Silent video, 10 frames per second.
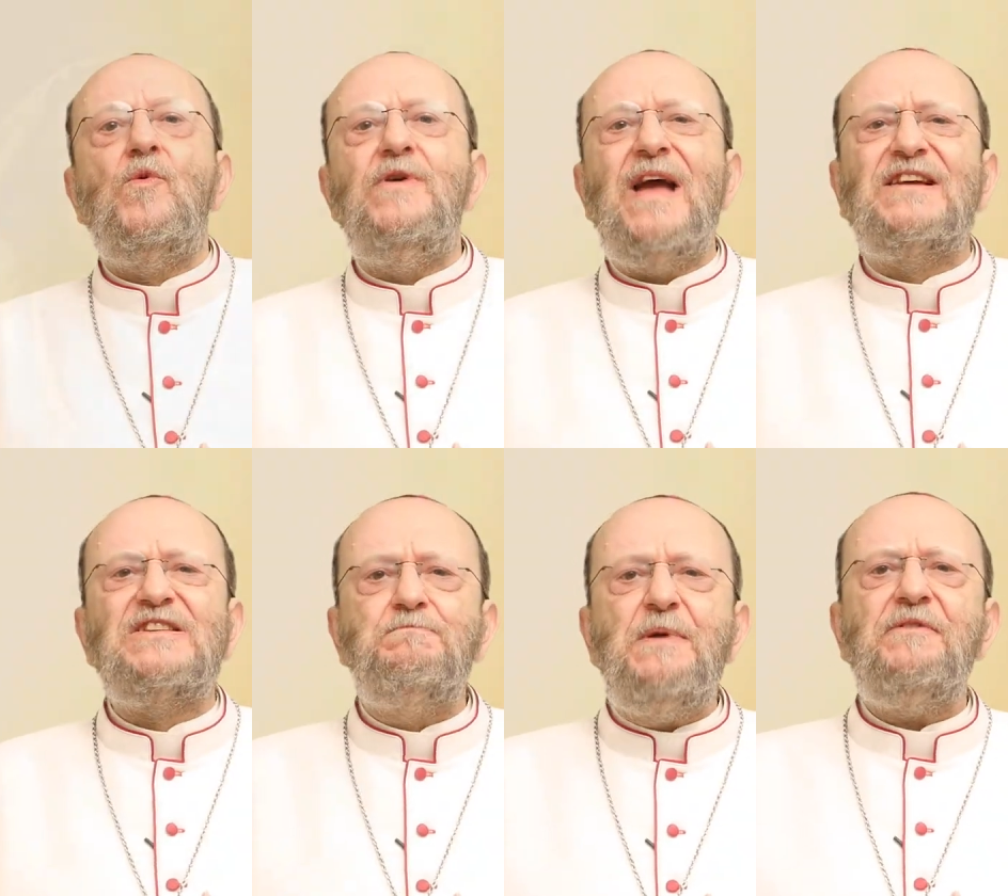we
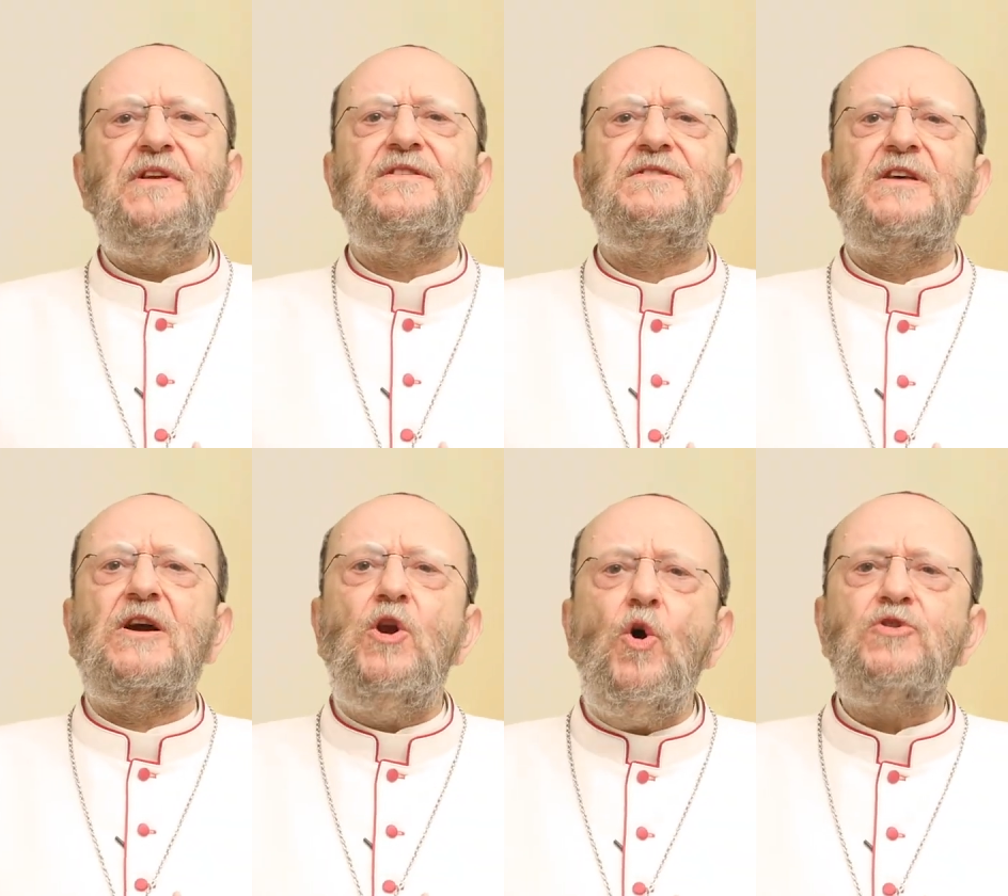experience the
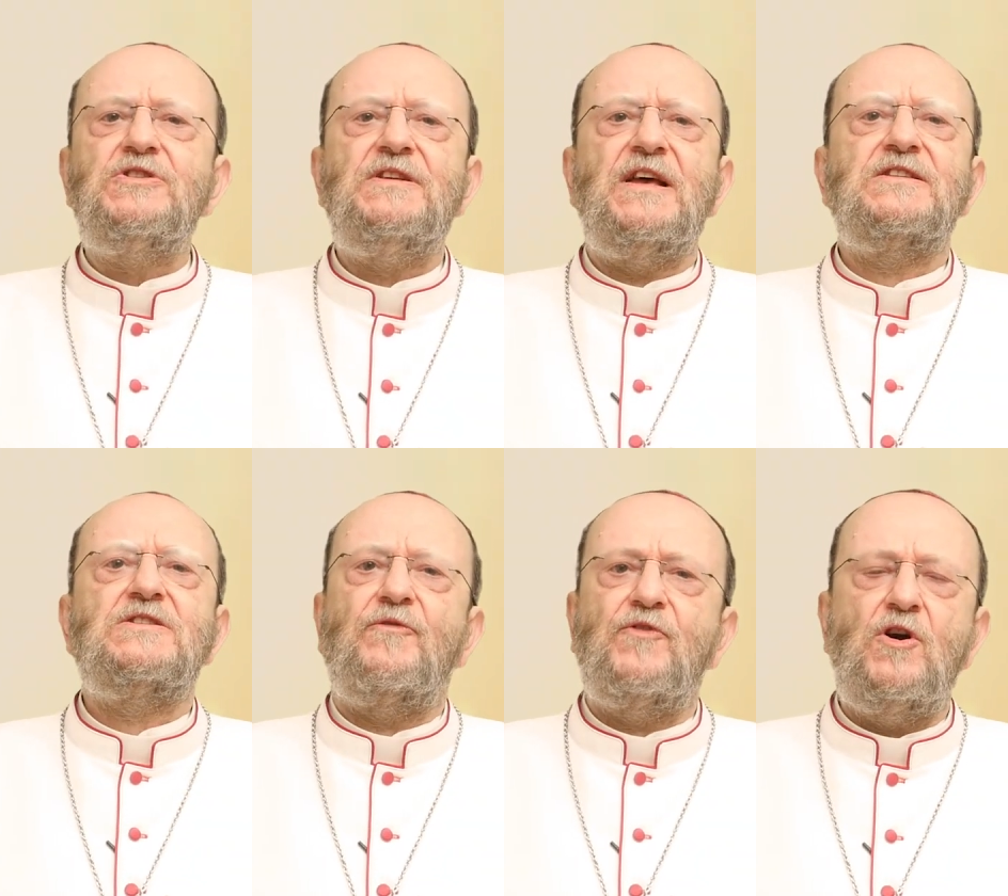
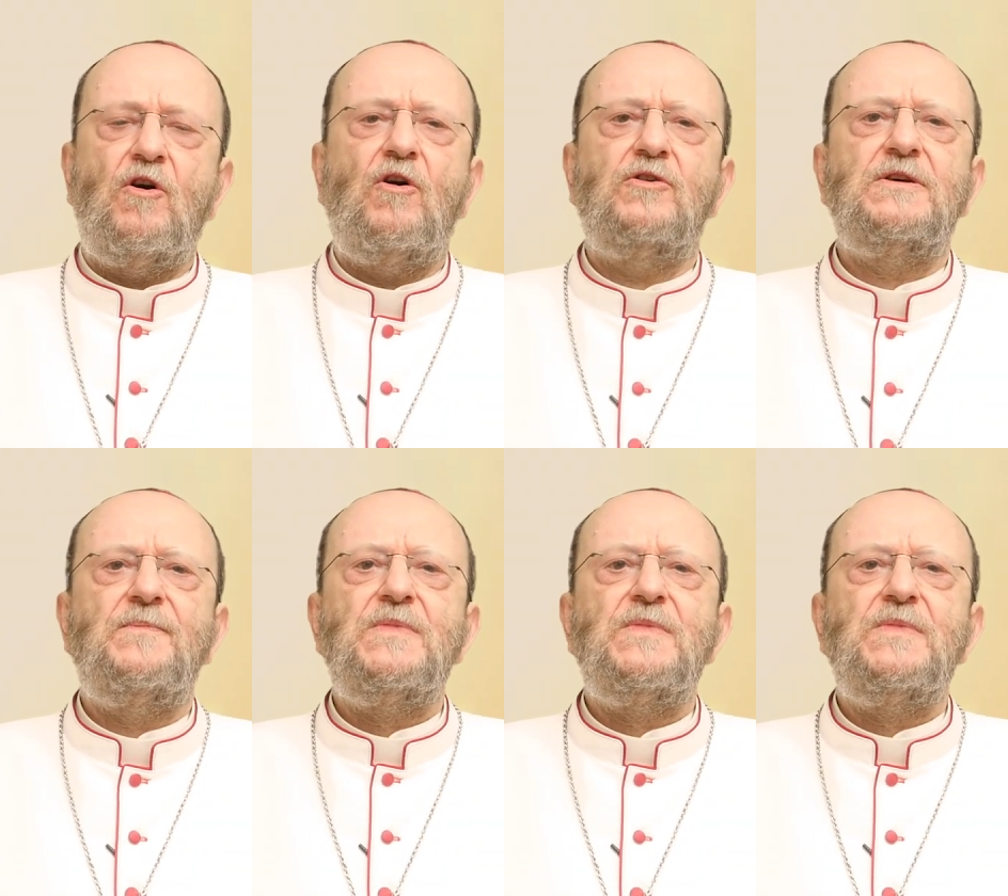closeness of God,